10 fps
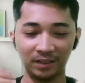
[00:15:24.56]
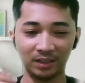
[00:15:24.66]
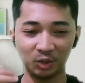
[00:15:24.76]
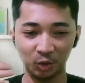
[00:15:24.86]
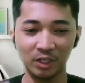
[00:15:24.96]

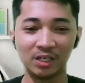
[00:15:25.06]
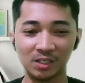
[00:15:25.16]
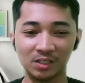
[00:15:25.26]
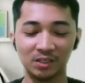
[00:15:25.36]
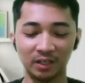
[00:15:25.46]

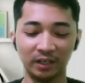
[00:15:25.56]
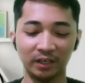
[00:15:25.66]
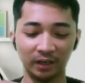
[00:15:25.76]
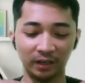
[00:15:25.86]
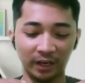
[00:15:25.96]
students
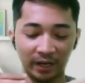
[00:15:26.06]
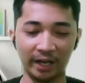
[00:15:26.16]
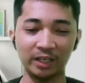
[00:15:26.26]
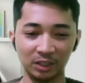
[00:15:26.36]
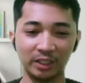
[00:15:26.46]
can
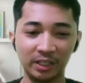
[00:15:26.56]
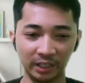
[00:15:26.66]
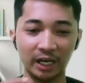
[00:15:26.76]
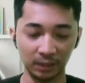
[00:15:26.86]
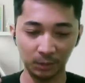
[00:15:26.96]
actually
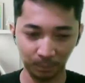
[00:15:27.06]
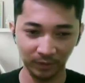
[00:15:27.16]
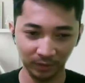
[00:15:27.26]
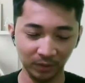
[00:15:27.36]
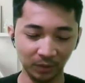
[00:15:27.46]
grasp,
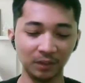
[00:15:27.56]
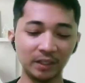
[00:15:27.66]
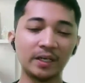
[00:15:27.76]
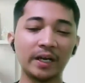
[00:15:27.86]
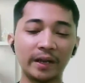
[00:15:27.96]

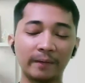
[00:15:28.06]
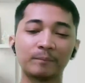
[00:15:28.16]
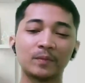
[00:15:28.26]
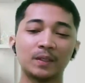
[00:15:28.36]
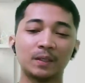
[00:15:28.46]
learning
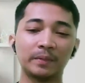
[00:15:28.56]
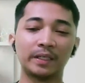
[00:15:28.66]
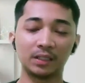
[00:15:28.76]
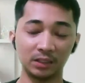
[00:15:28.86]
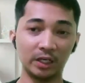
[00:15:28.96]

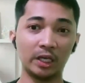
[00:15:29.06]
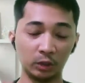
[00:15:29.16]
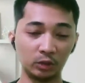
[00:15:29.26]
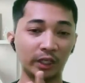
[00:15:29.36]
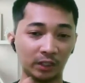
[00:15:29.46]
because they
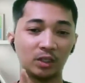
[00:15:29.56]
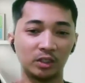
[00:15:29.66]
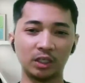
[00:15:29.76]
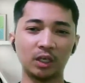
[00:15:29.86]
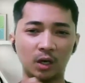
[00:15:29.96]
use
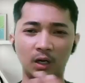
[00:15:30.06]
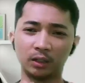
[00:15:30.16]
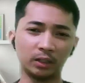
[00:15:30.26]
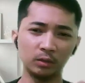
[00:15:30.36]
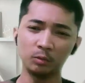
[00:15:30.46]
technology a
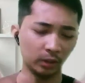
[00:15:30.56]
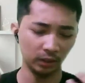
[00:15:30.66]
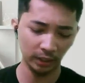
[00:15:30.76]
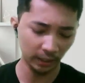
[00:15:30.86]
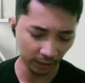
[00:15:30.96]
lot. And
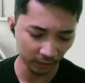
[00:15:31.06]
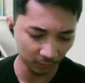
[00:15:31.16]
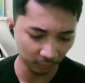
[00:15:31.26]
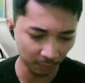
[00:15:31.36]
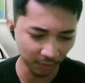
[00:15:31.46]
well, I
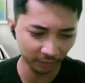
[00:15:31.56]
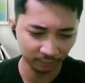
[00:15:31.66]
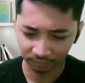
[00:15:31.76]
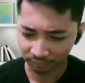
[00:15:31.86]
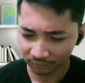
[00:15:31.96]
mean, like
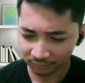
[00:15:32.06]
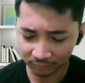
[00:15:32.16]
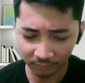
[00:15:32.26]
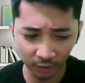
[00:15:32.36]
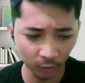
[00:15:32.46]

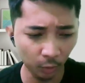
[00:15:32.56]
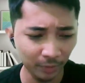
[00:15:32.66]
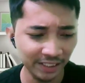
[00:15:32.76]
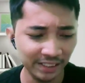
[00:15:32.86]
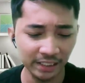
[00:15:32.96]
it
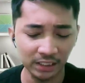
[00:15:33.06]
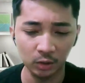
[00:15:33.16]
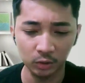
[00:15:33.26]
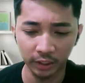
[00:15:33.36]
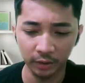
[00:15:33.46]
always exists,
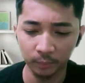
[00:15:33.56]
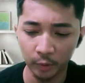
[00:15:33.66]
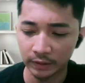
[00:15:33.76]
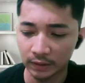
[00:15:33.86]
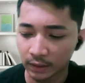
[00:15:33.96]
those kind of
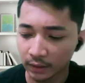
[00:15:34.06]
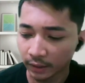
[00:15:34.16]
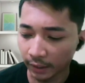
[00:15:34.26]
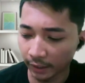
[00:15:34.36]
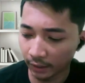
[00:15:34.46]
points.
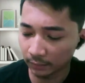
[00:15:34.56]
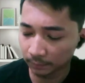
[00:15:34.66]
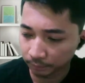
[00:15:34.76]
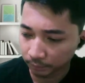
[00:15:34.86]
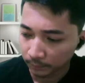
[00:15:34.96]
And
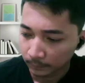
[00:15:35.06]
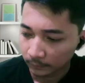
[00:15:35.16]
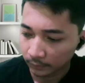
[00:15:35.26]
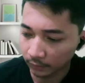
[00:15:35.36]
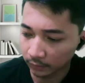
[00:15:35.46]

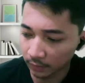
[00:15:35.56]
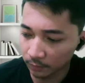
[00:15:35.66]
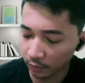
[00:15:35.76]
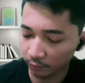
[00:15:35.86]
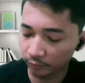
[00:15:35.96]
in
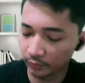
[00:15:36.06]
terms of